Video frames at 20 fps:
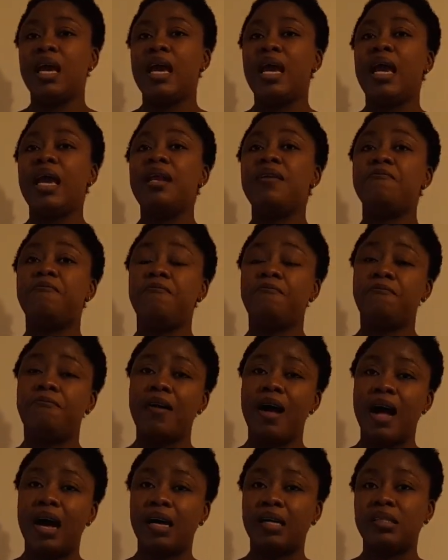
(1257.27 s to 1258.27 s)
In
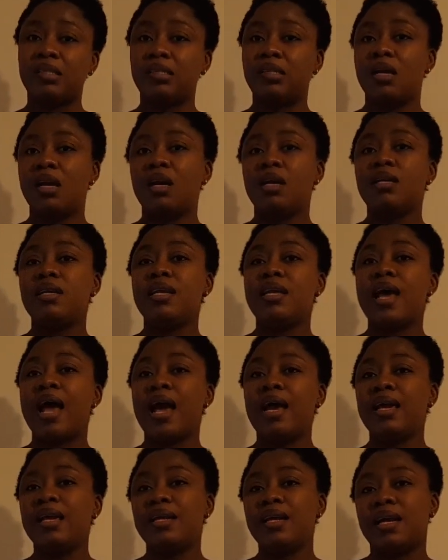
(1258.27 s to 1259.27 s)
fact, they are
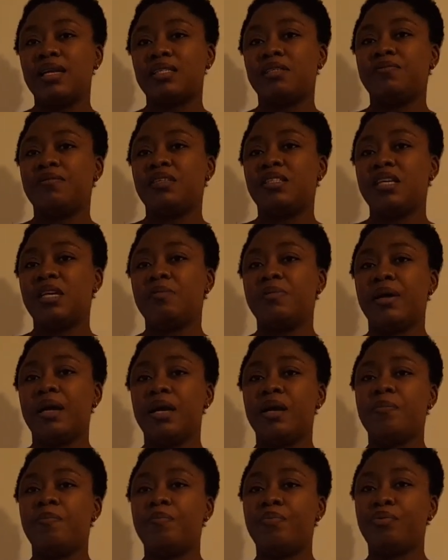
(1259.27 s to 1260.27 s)
inactivated by
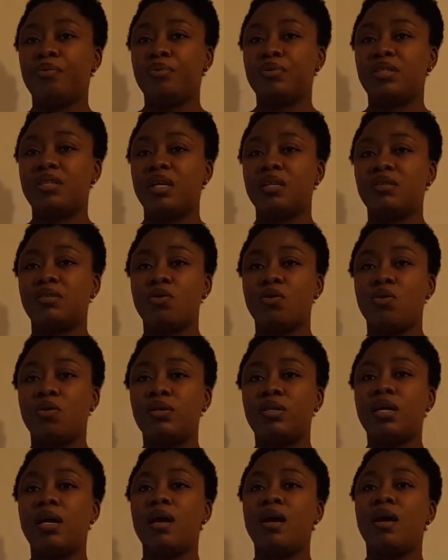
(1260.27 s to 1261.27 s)
a process
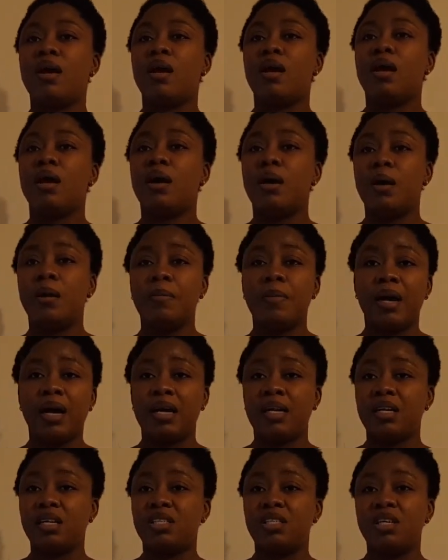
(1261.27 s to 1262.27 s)
called
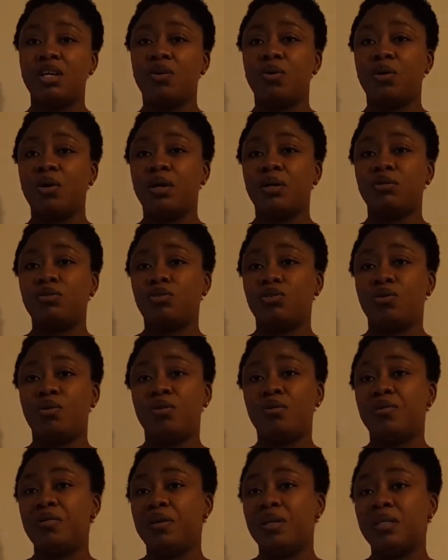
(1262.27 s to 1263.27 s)
allergy or
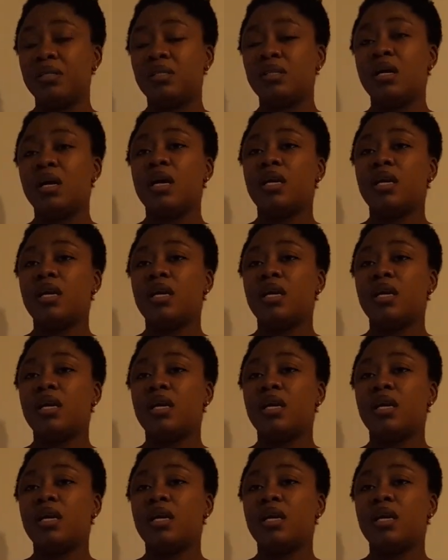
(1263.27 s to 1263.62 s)
tolerance.